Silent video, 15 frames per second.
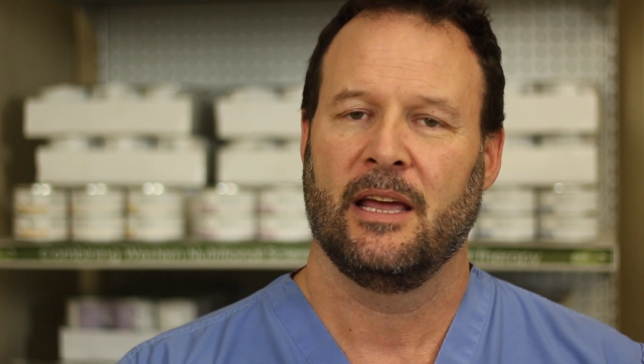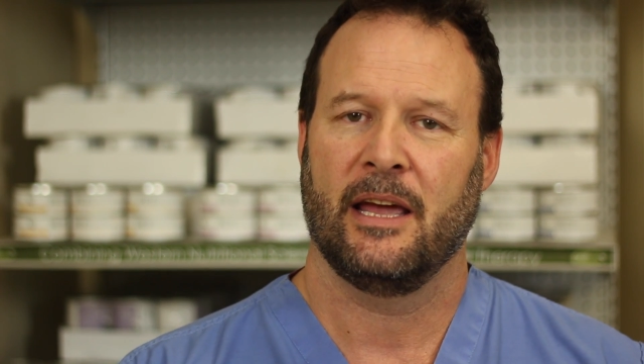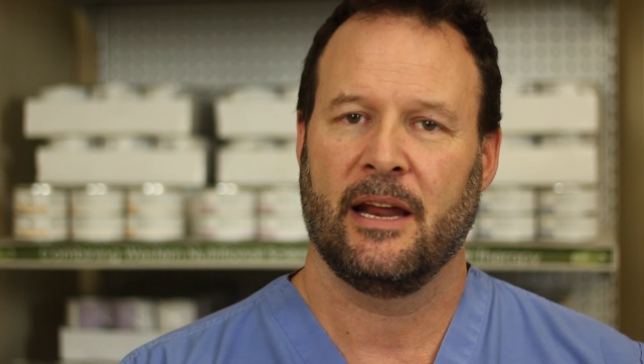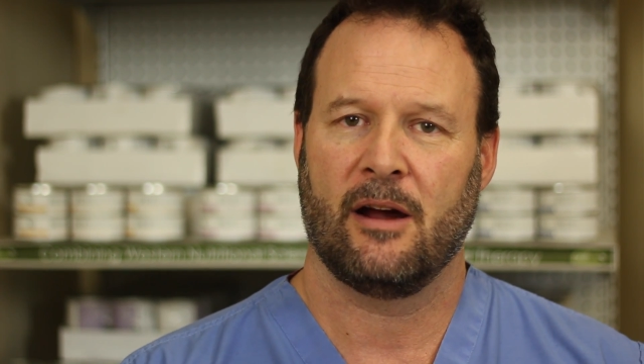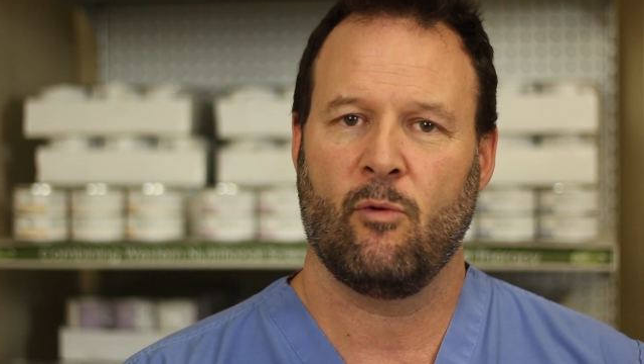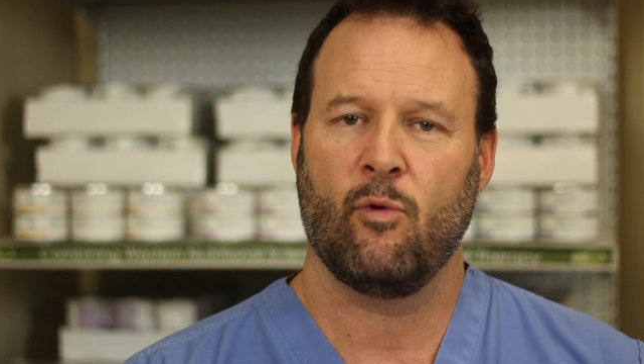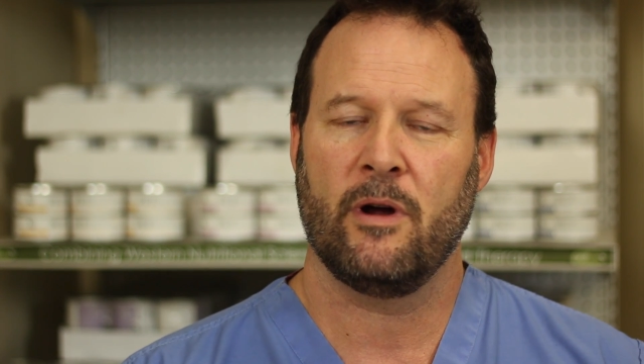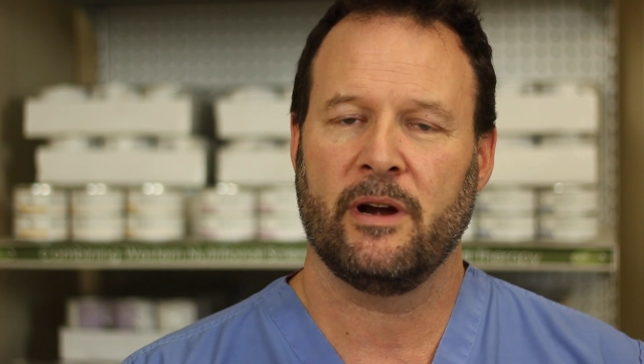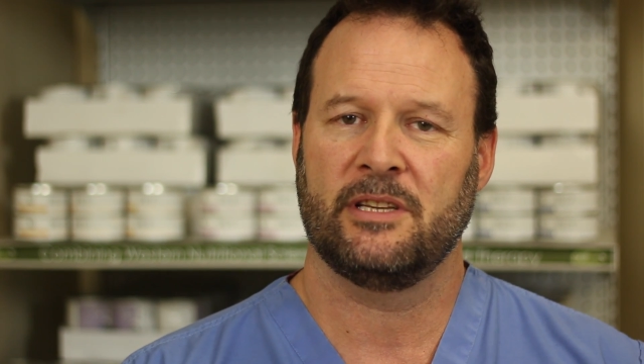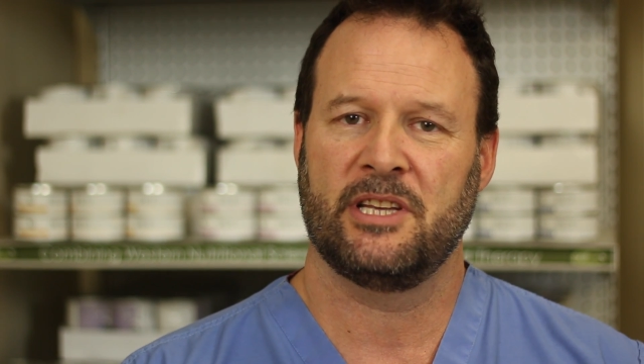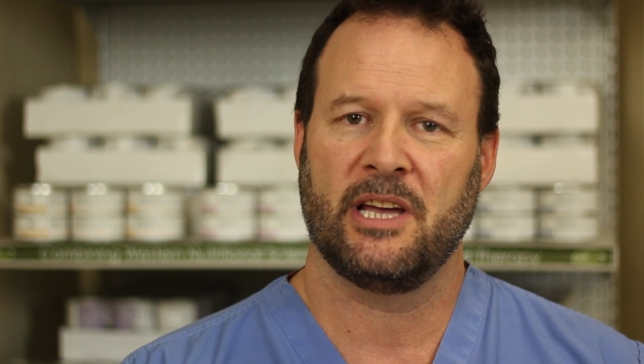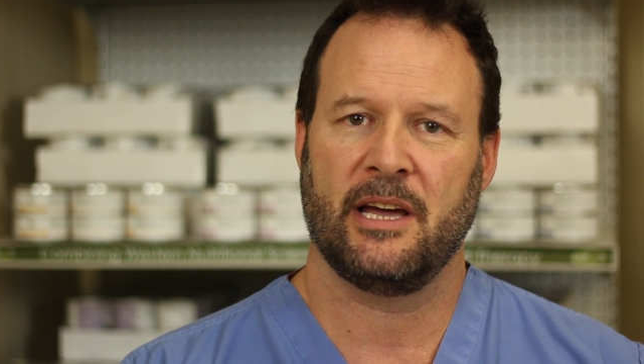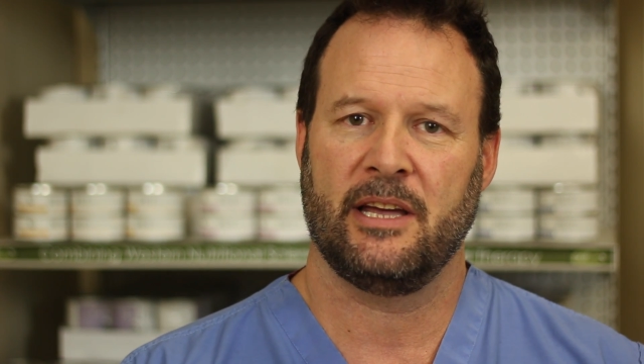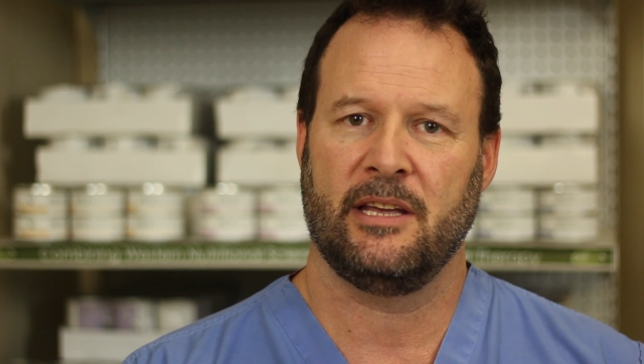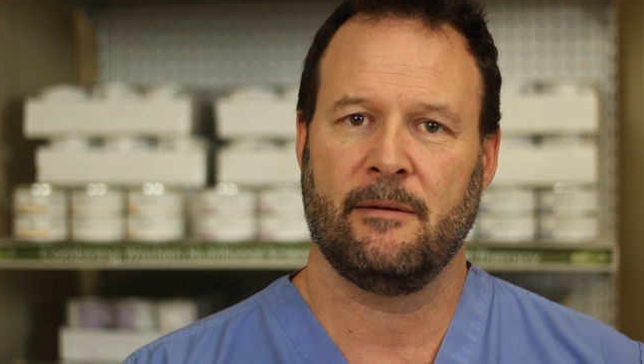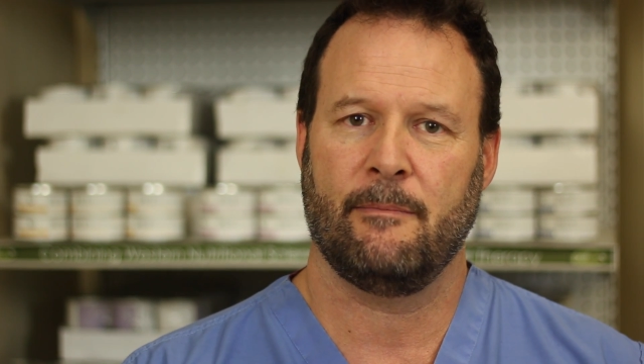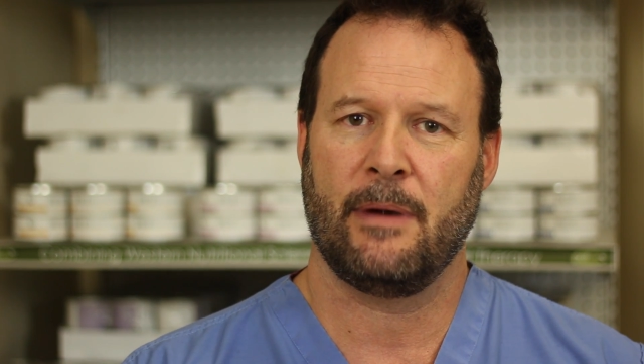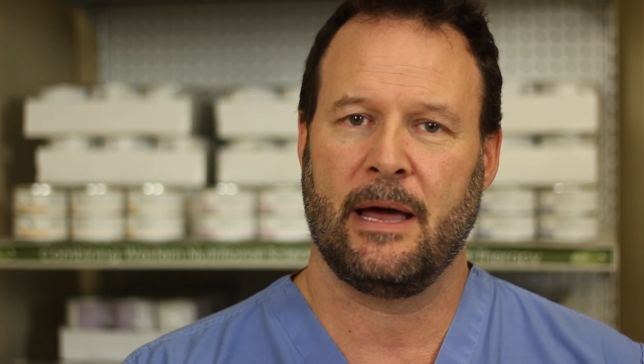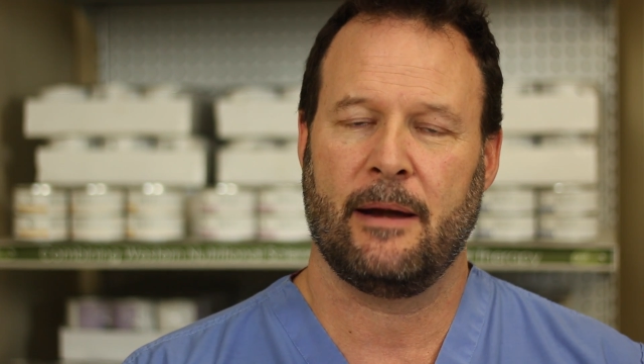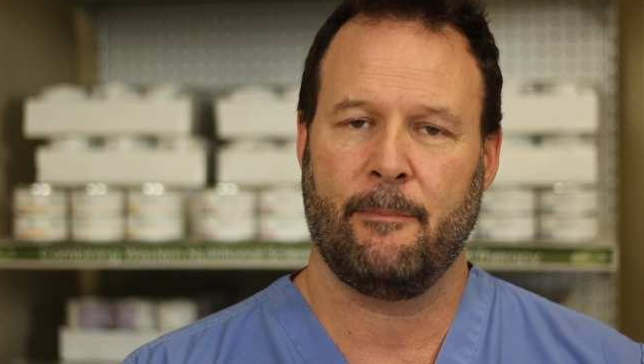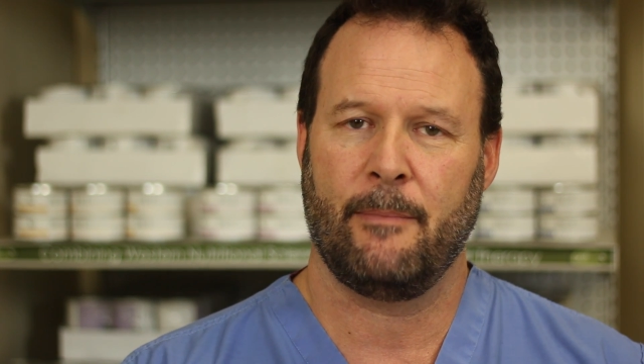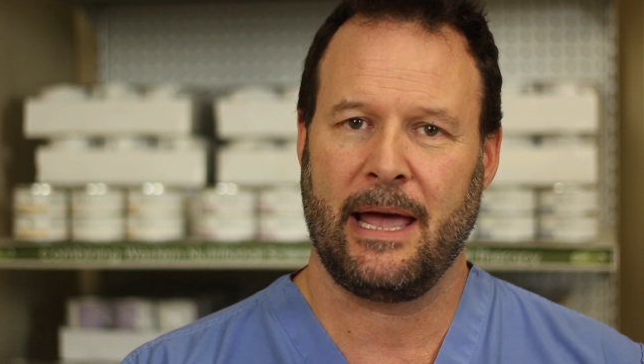And I want to tell you
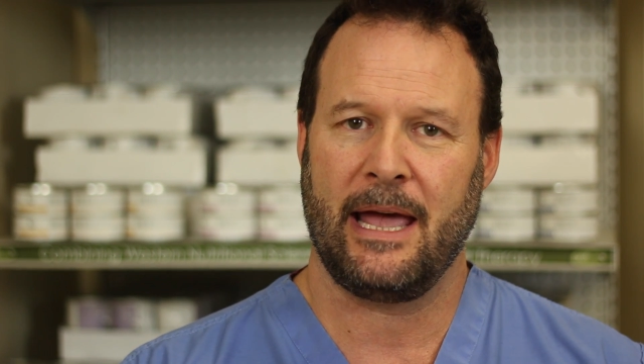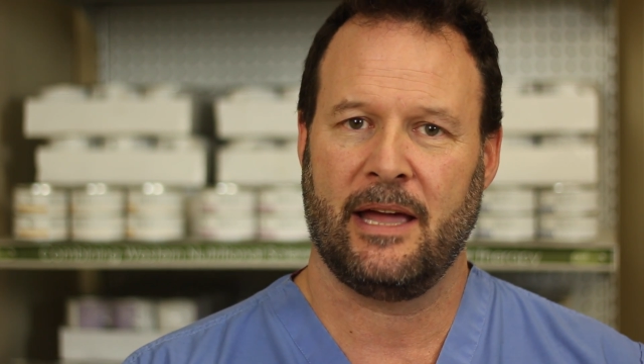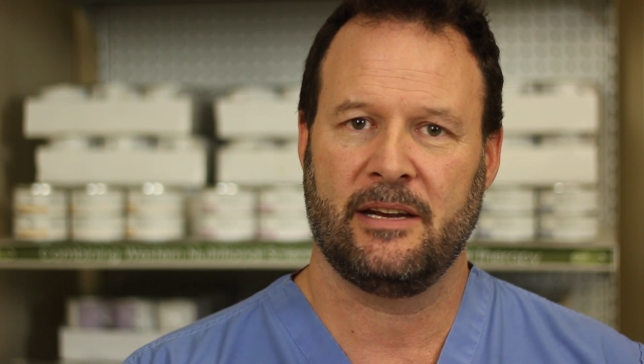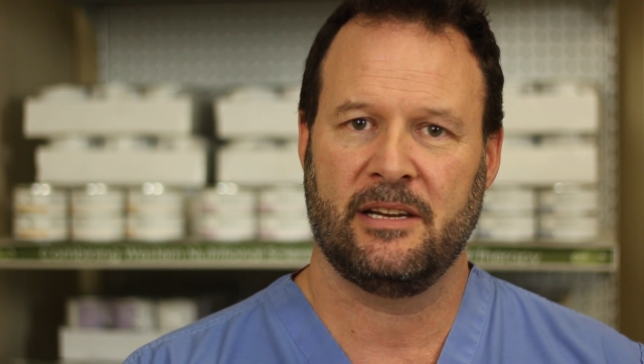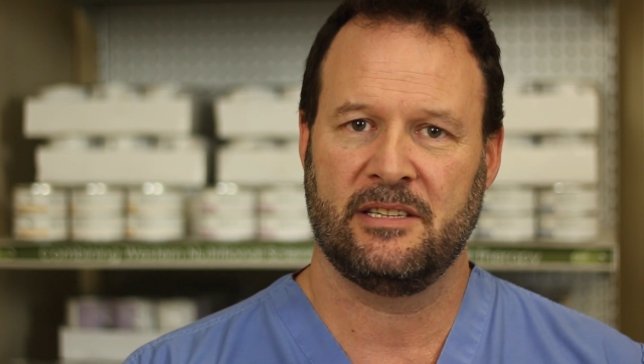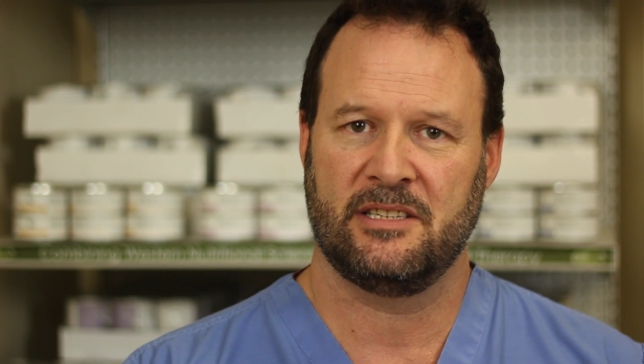about a bad